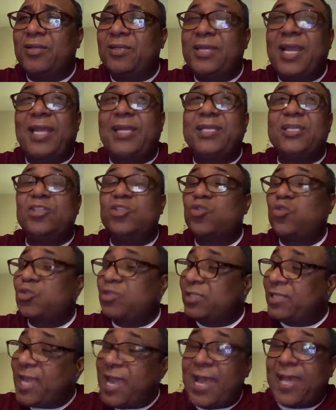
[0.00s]
That is so
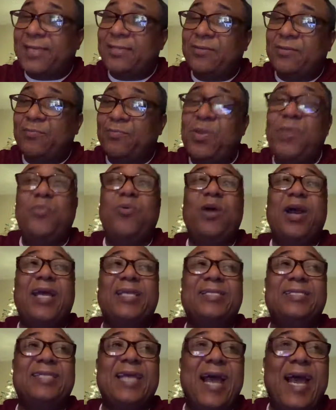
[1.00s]
sad. People are
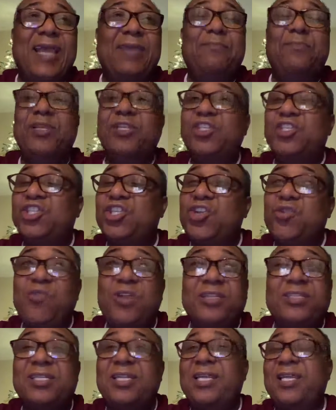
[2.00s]
dying
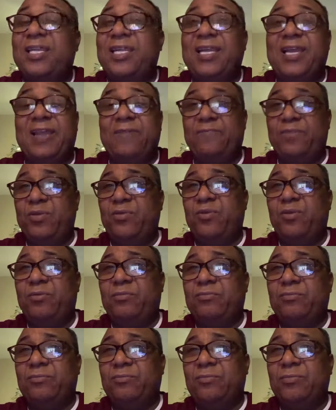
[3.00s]
mysteriously in Liberia.
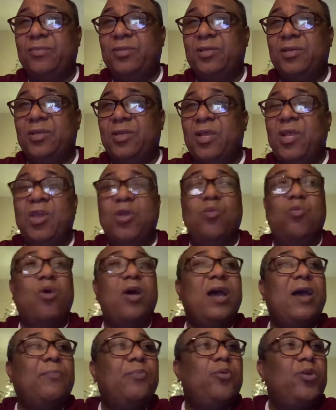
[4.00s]
What
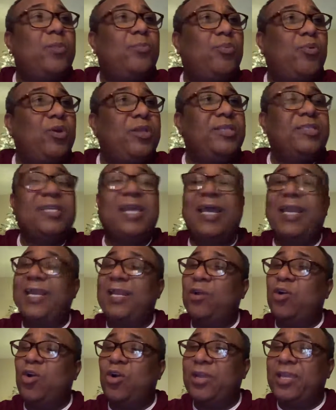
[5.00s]
happened with the police guy
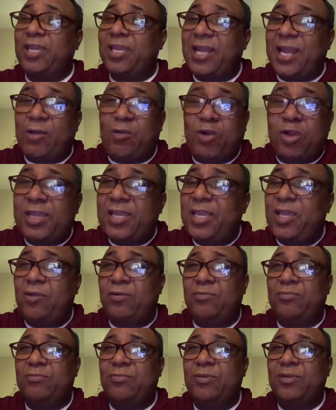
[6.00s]
that got
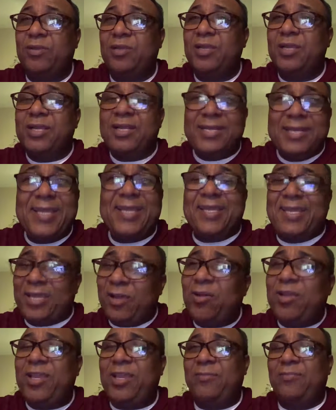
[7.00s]
killed? They
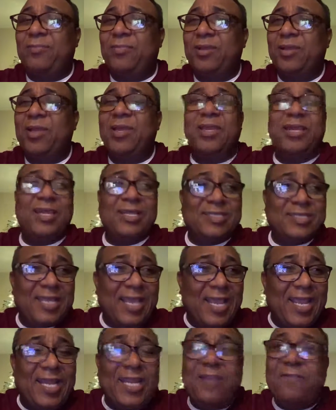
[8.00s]
killed him. Is
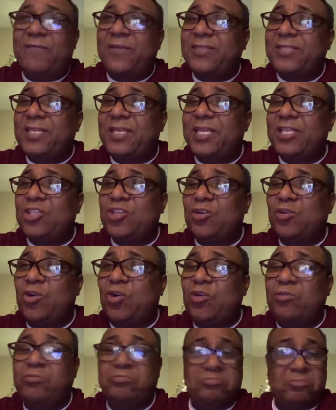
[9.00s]
there any investigation
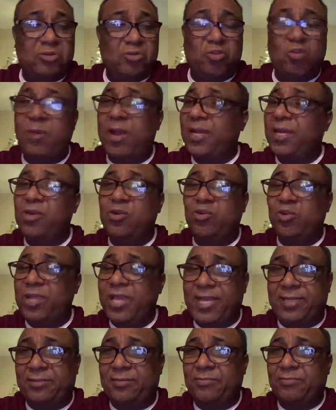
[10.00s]
on? Nobody know
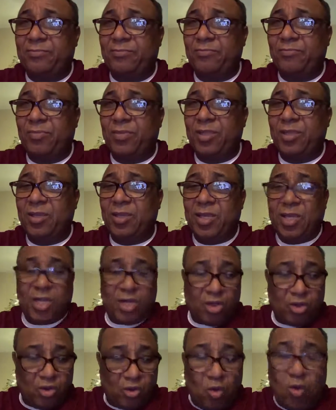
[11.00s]
yet.
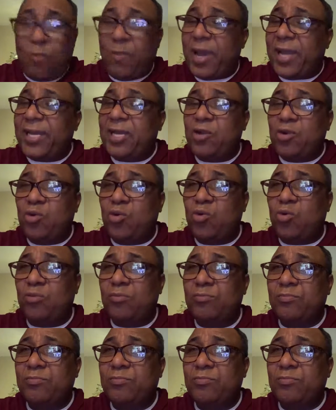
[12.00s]
Nobody know.